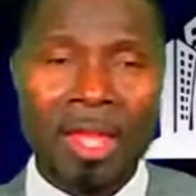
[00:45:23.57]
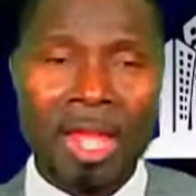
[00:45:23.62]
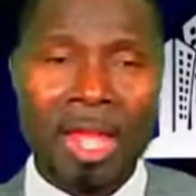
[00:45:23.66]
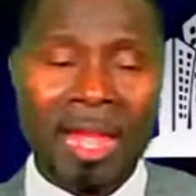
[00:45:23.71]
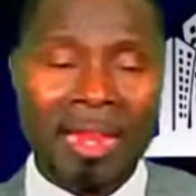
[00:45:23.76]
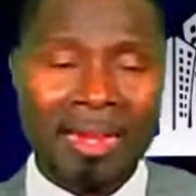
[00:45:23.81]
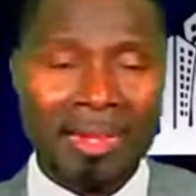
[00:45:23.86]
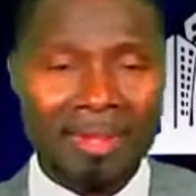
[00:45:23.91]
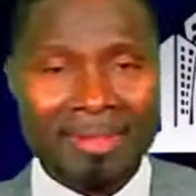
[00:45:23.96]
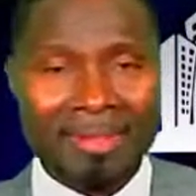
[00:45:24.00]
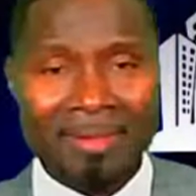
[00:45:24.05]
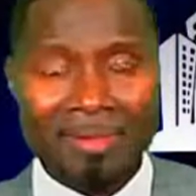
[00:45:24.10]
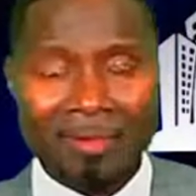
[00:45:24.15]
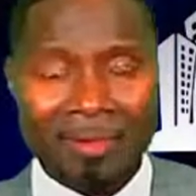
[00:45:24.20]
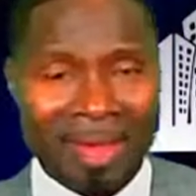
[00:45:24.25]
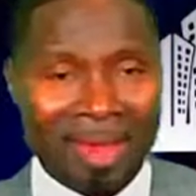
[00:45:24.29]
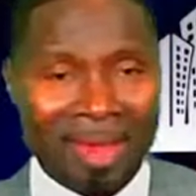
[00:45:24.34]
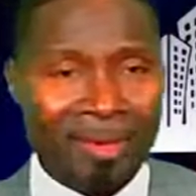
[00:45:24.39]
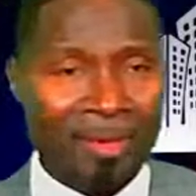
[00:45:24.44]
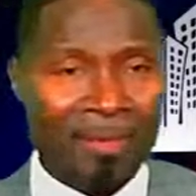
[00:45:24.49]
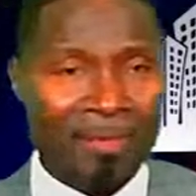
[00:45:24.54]
and
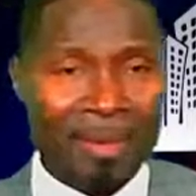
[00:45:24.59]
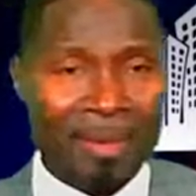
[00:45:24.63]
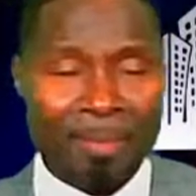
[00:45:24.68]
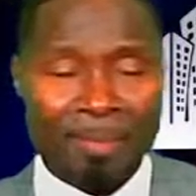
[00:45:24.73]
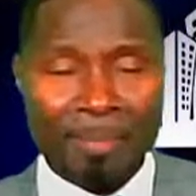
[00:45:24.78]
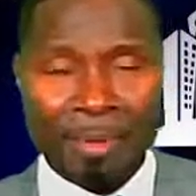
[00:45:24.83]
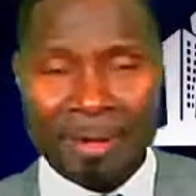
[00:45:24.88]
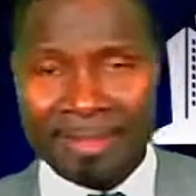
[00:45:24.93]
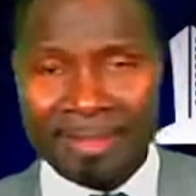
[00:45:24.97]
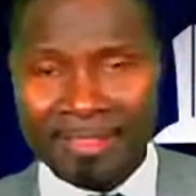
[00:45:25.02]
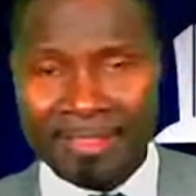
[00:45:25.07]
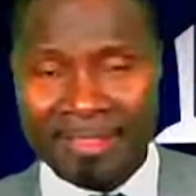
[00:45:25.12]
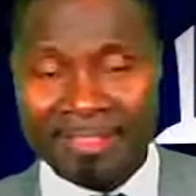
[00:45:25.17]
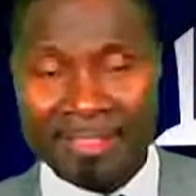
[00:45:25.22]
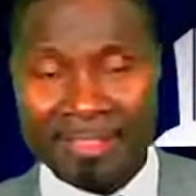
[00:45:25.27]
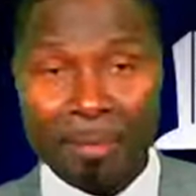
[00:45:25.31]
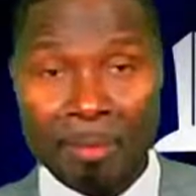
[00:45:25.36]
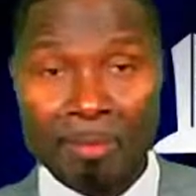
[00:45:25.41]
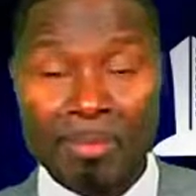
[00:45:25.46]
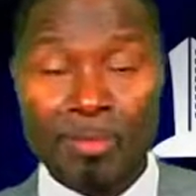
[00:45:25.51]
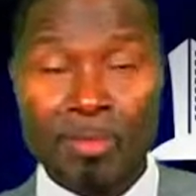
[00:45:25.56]
one of the parties is
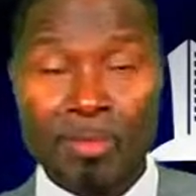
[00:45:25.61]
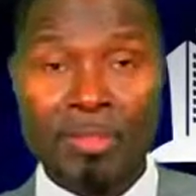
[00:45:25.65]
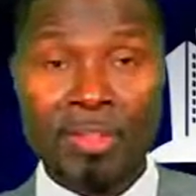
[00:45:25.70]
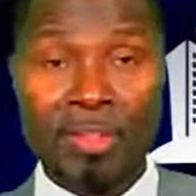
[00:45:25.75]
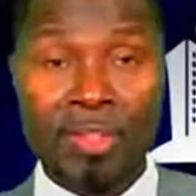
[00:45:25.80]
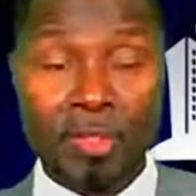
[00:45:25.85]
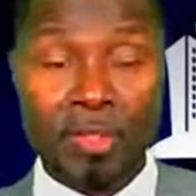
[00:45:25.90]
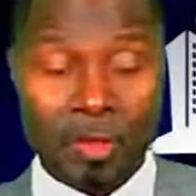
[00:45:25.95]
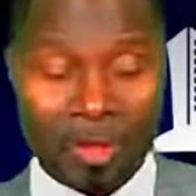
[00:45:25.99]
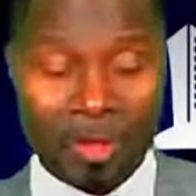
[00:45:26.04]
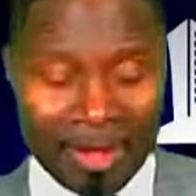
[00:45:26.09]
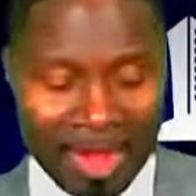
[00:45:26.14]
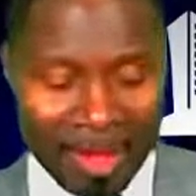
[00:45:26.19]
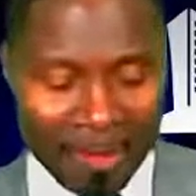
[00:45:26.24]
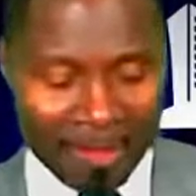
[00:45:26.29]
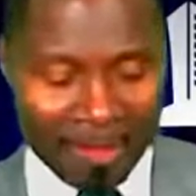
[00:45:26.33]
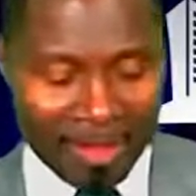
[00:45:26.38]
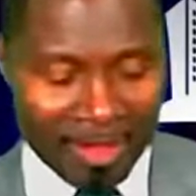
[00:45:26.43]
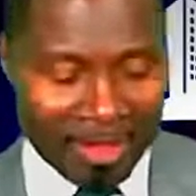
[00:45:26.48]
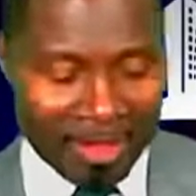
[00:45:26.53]
abusing the other.